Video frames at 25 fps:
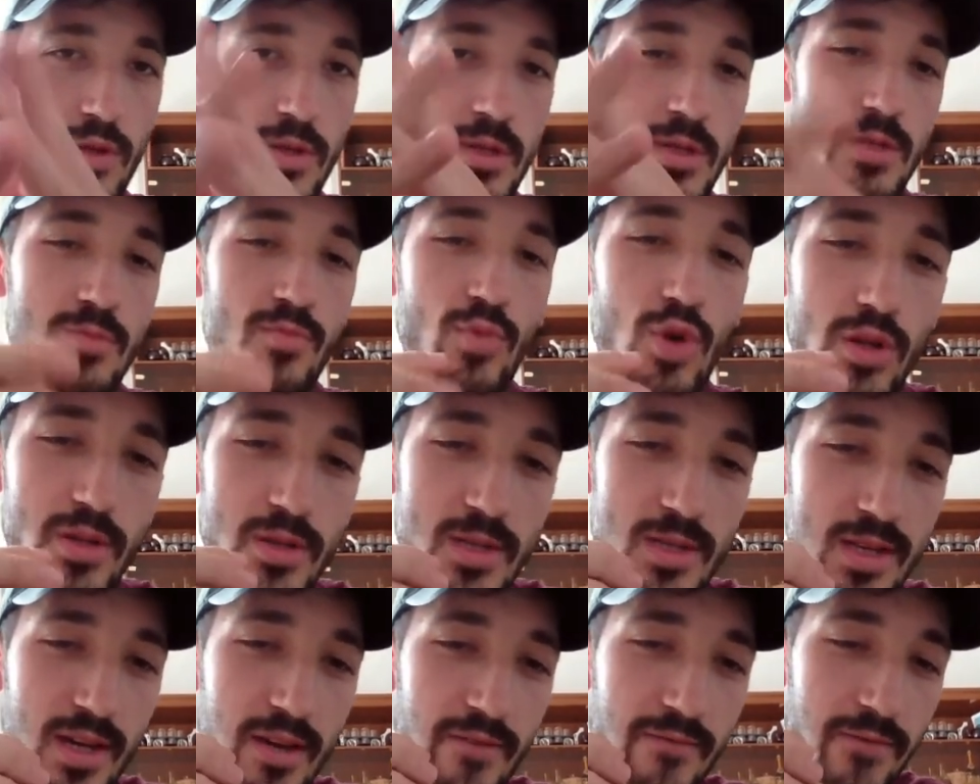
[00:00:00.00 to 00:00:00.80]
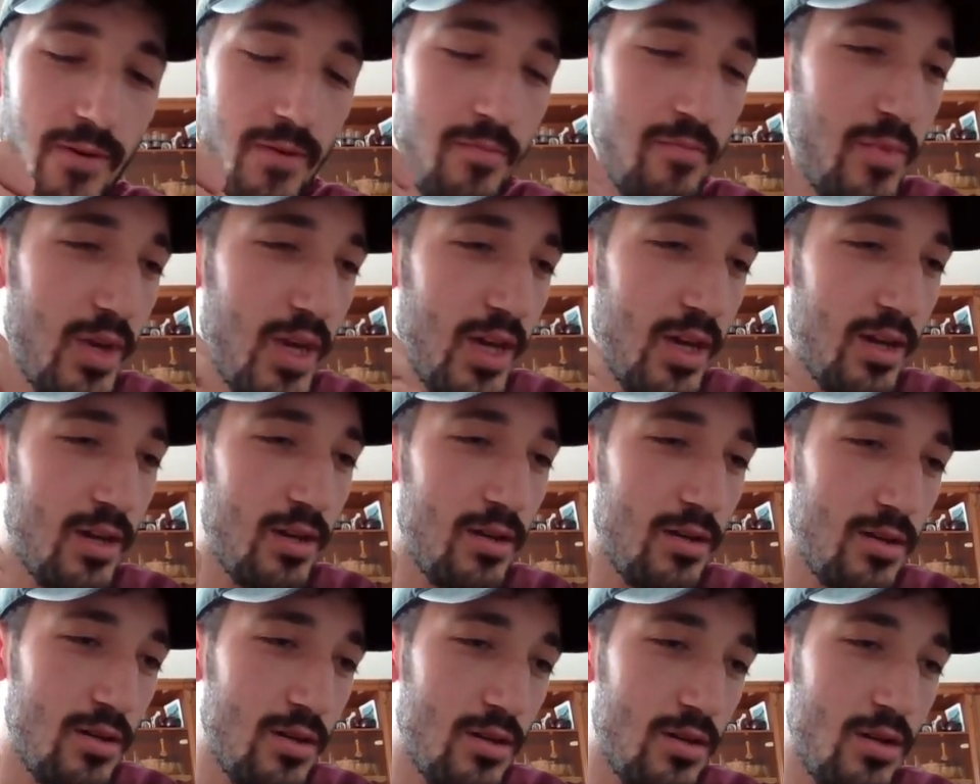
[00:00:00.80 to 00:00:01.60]
small step for
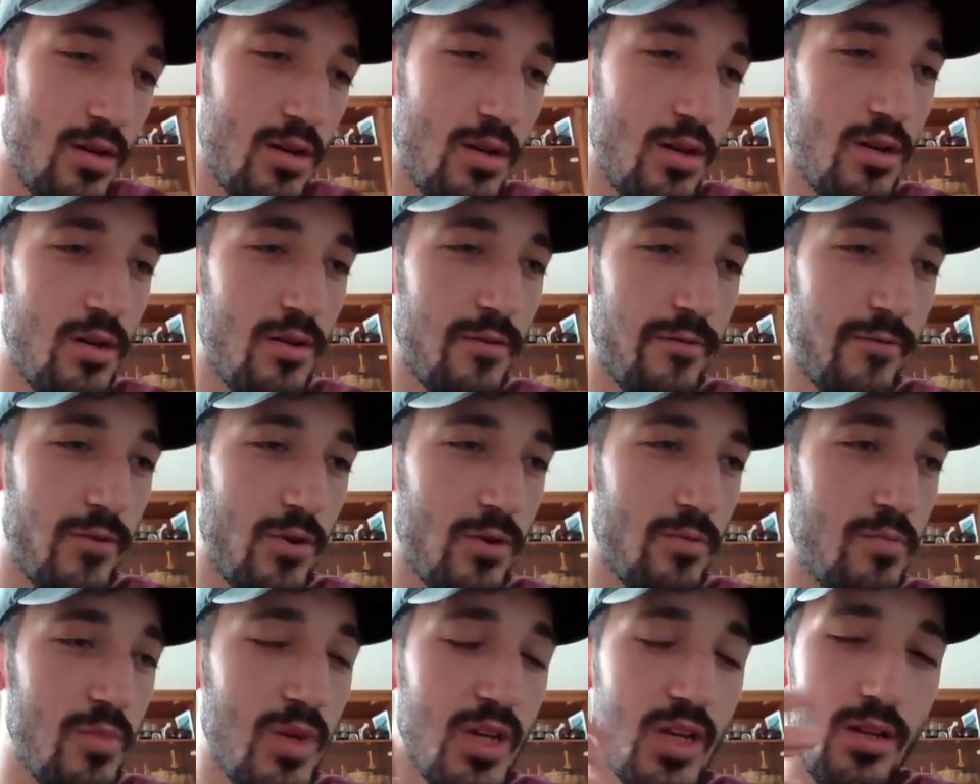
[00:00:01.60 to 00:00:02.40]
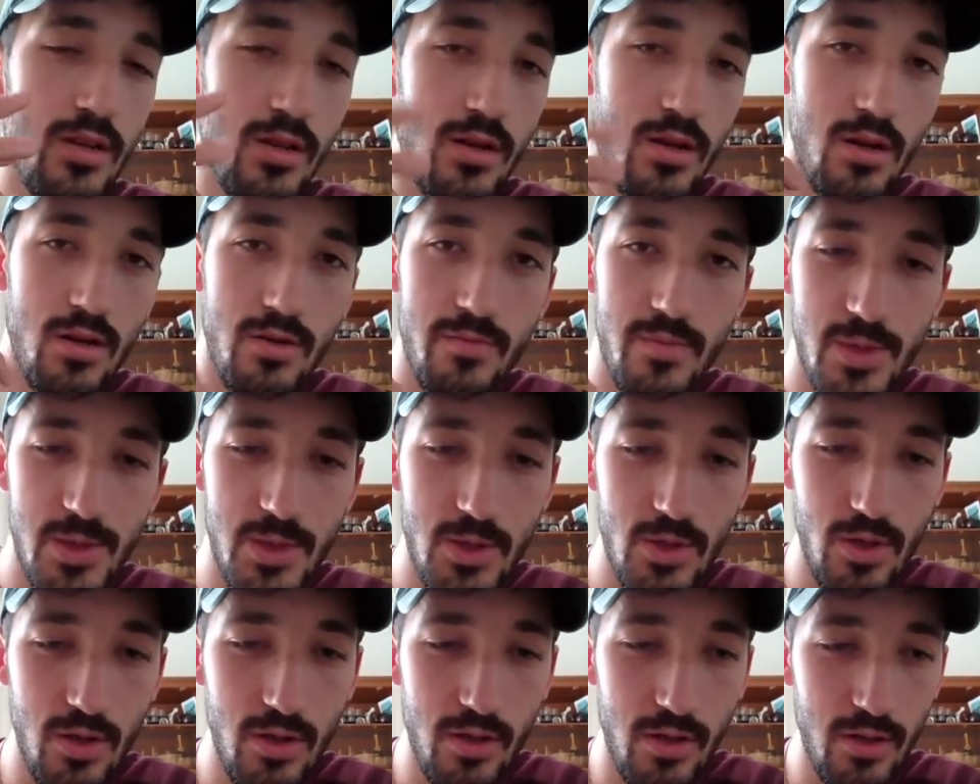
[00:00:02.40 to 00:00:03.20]
man" from Neil
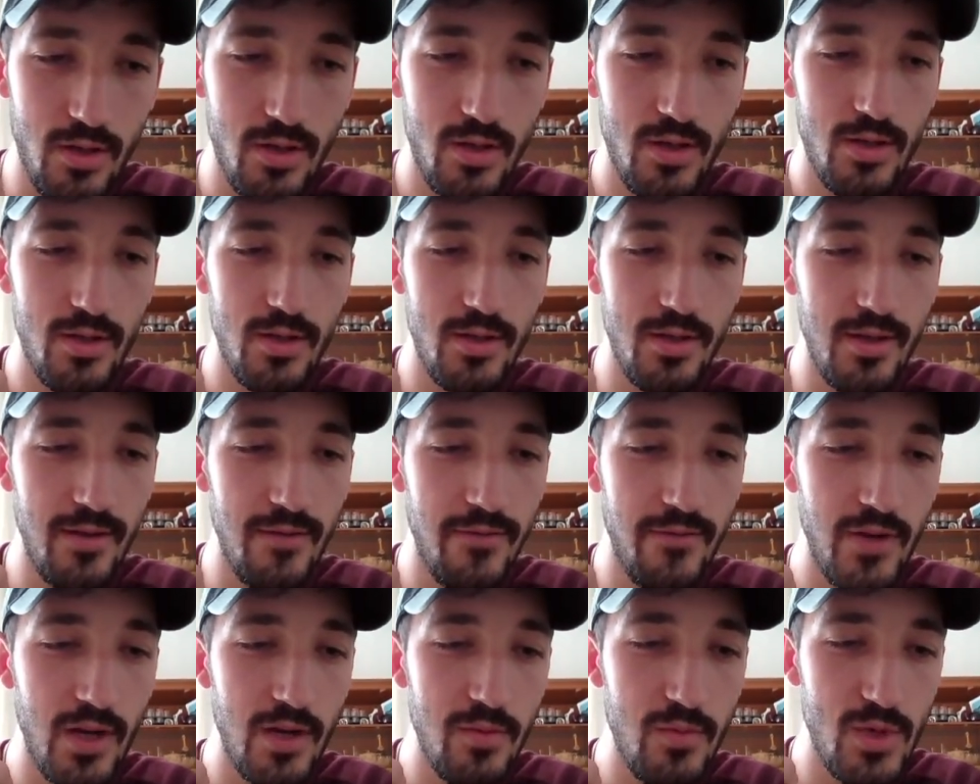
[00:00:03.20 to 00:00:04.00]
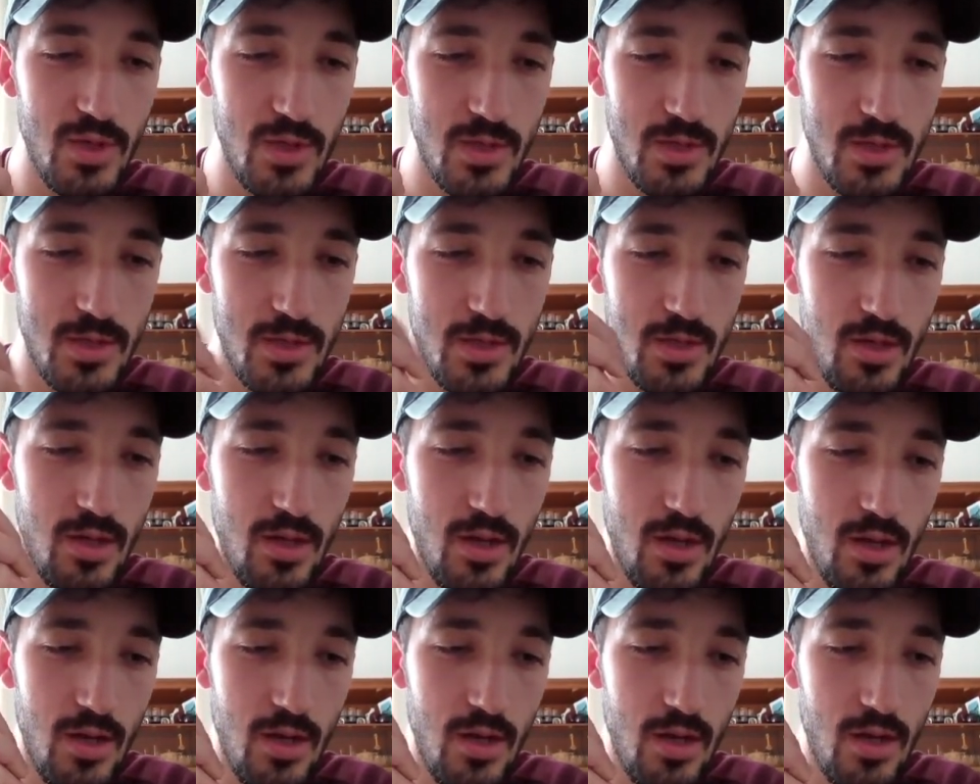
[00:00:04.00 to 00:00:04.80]
Armstrong, the famous
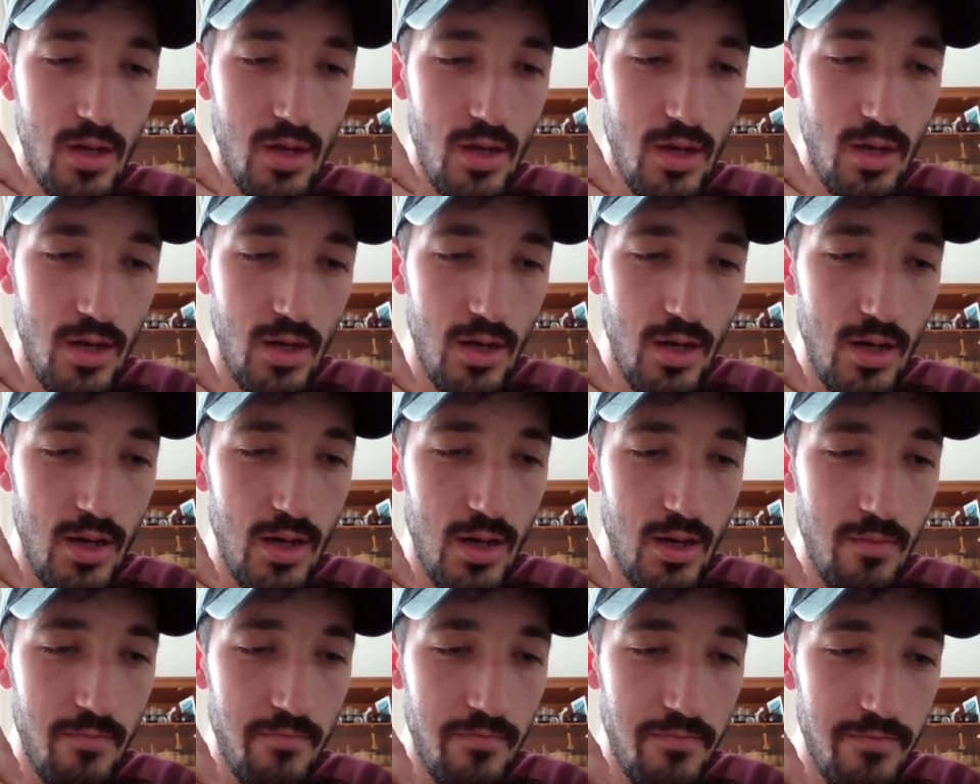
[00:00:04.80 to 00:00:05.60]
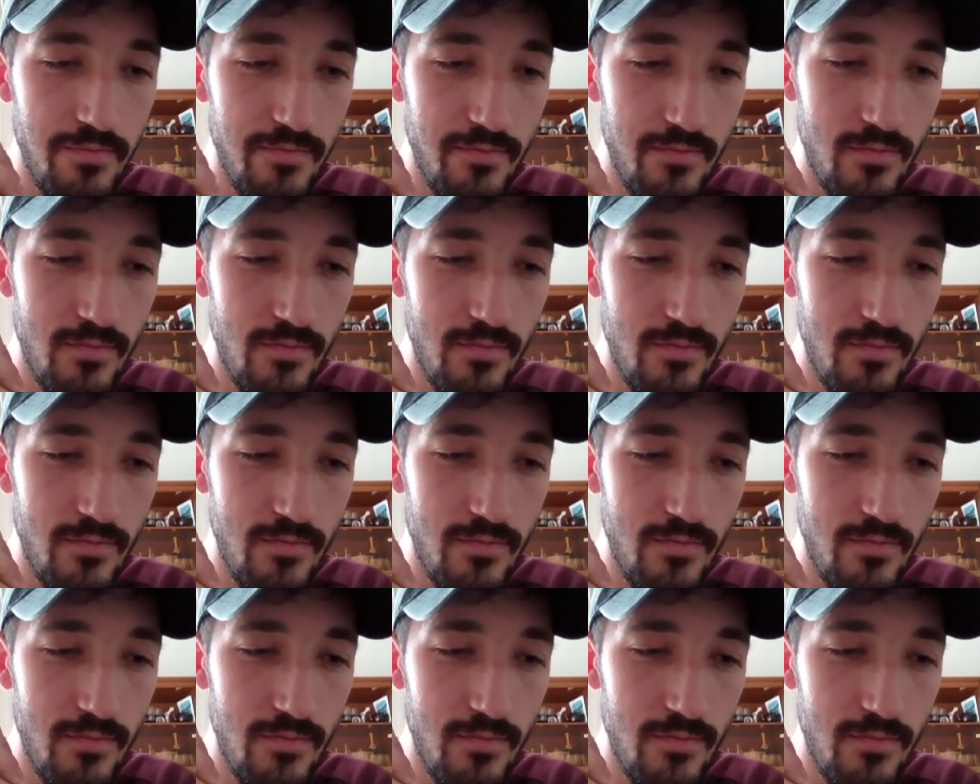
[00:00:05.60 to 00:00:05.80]
uh,